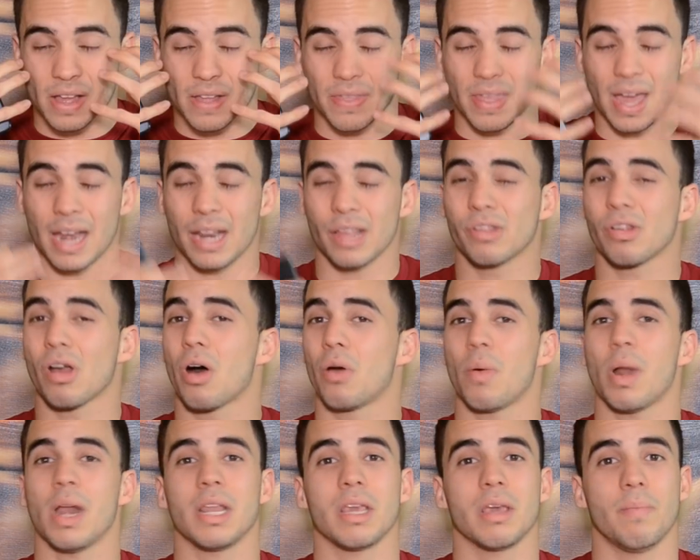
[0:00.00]
that is
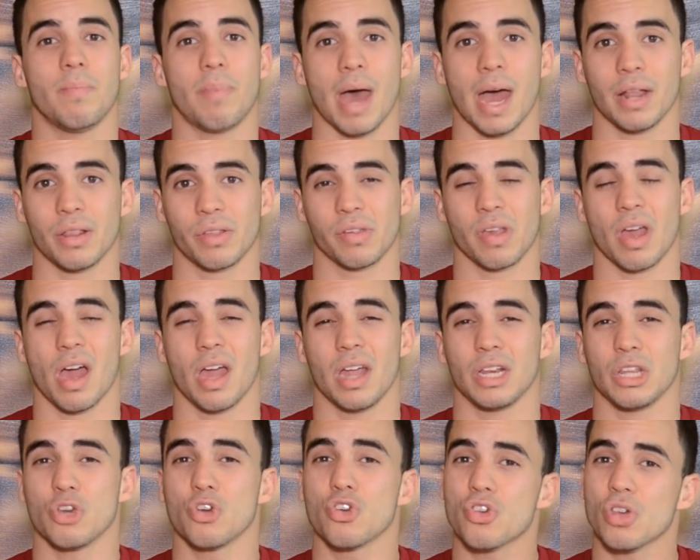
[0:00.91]
already a bad
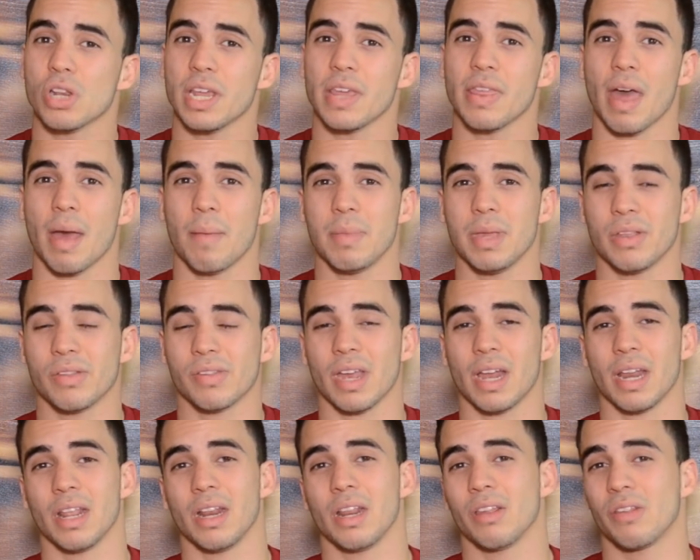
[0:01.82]
sign. Usually that means
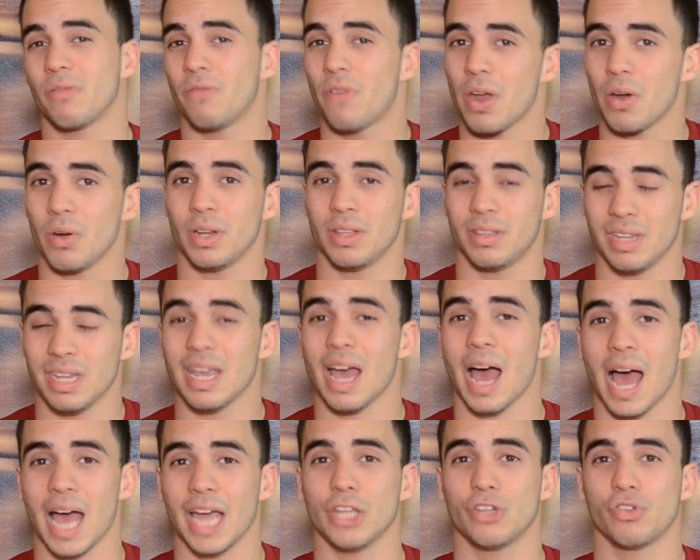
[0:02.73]
that it is very
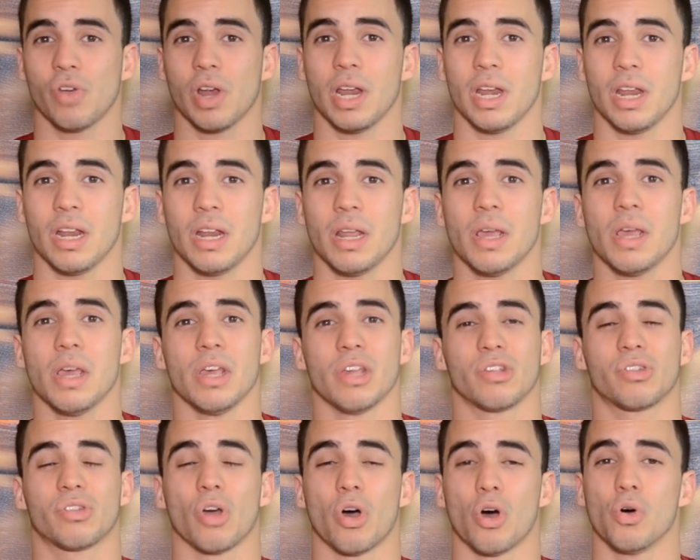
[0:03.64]
dehydrated,
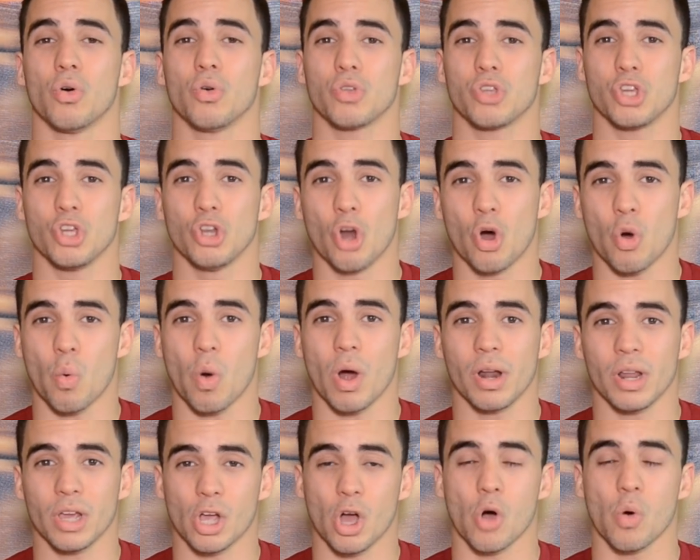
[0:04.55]
so you don't
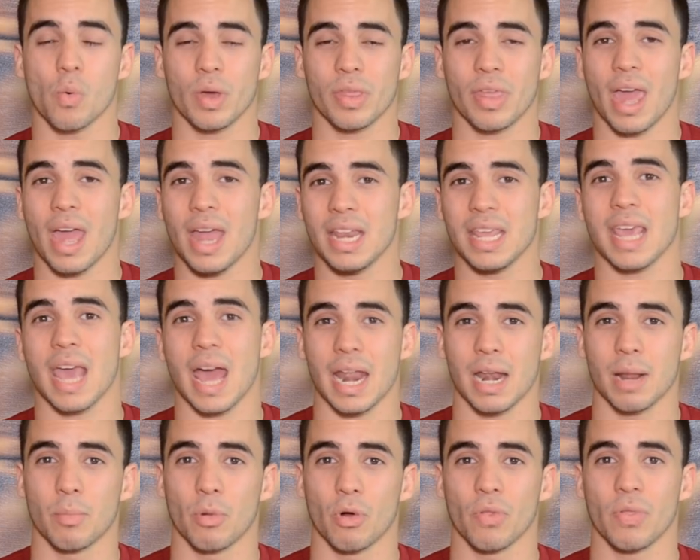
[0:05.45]
want to go with any
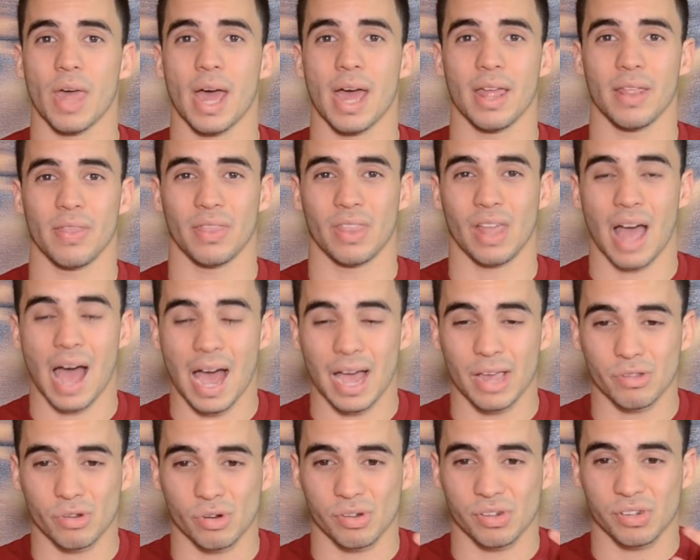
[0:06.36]
animal that the
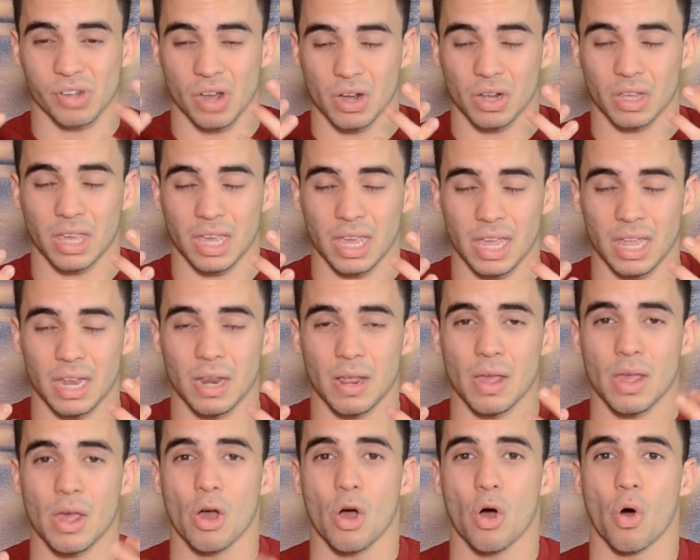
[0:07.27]
eyes are sunk in
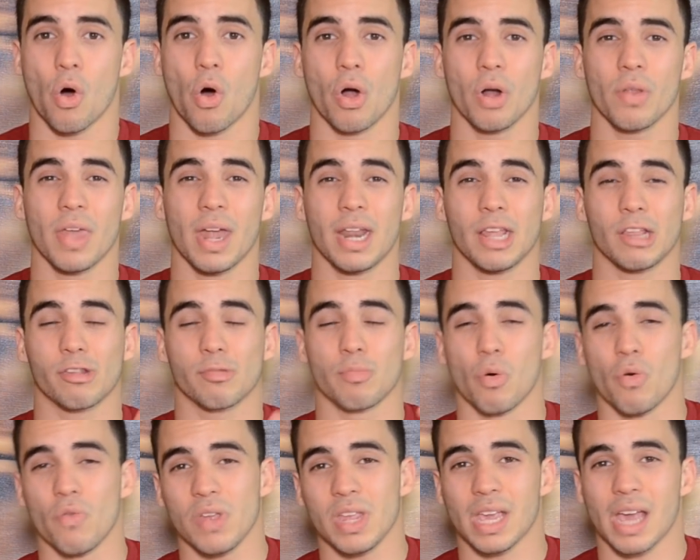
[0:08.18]
or that it's
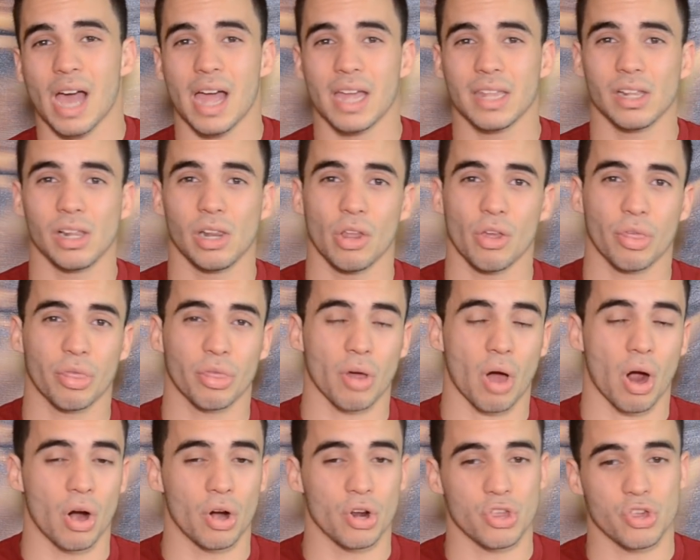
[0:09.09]
moving kind of
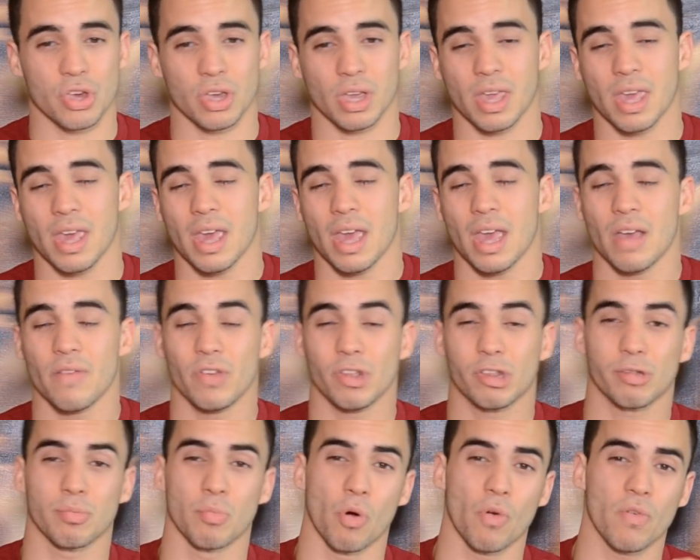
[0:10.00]
lethargic. If
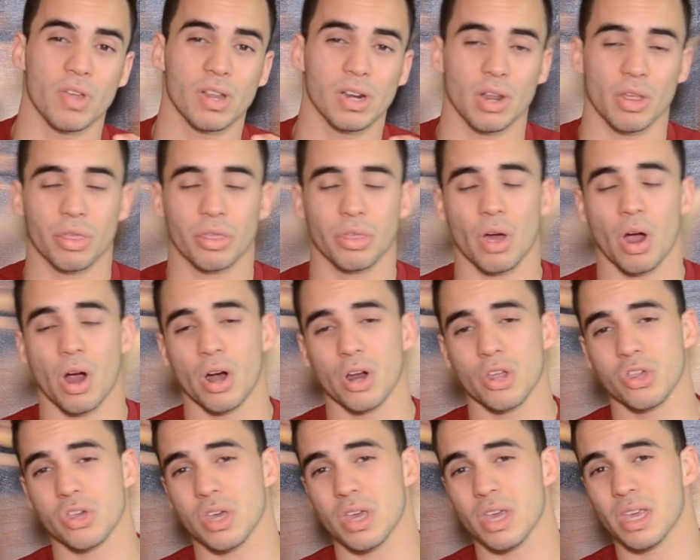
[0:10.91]
it's moving
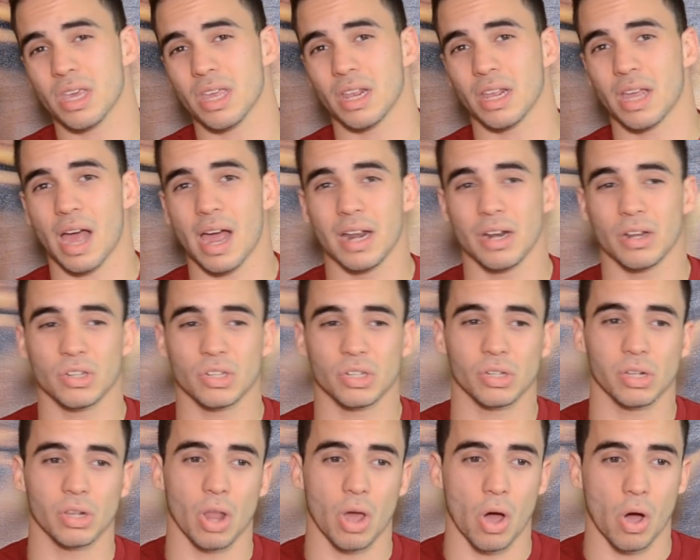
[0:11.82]
lethargic and kind of
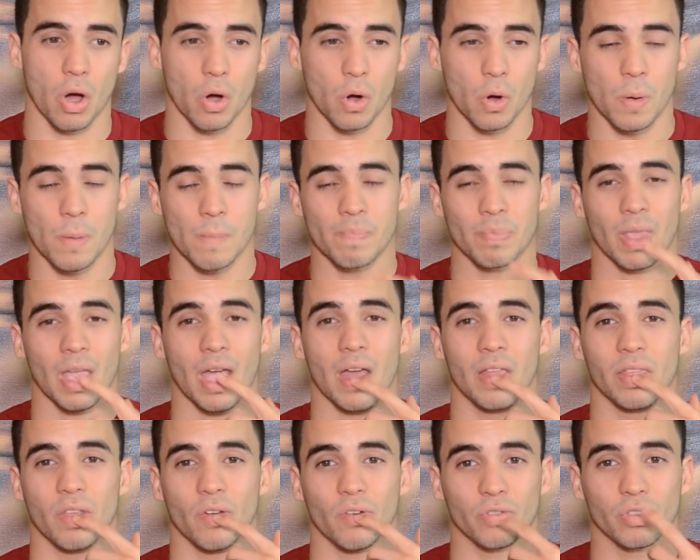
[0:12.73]
slow
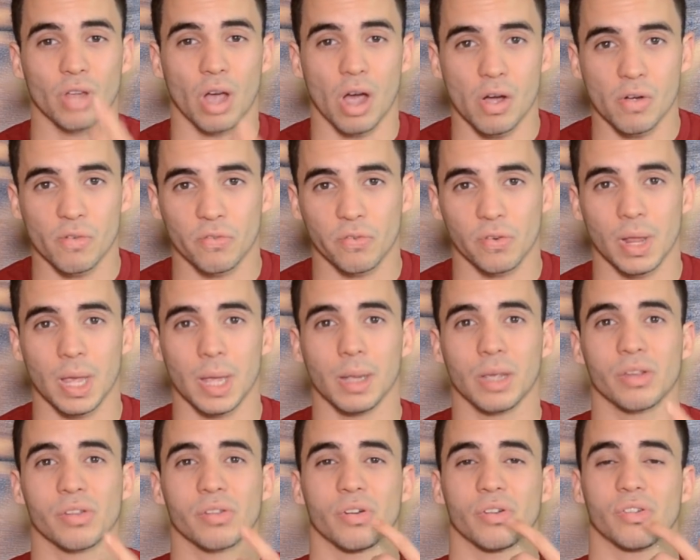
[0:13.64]
and the tongue
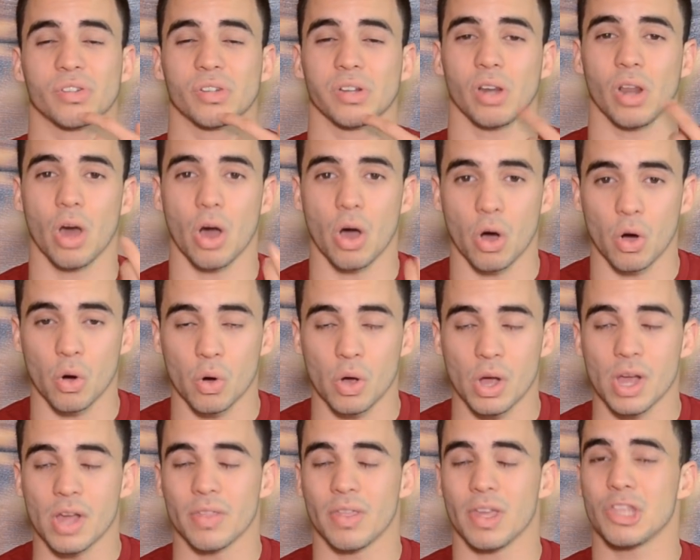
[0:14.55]
flicks are slow,
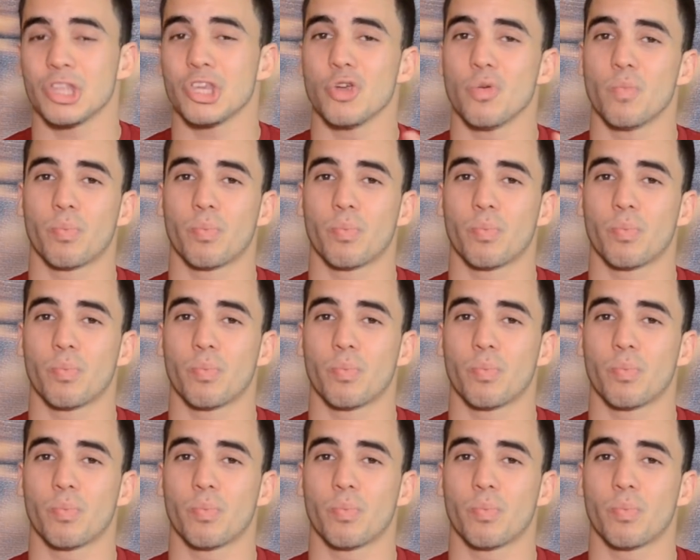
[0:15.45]
then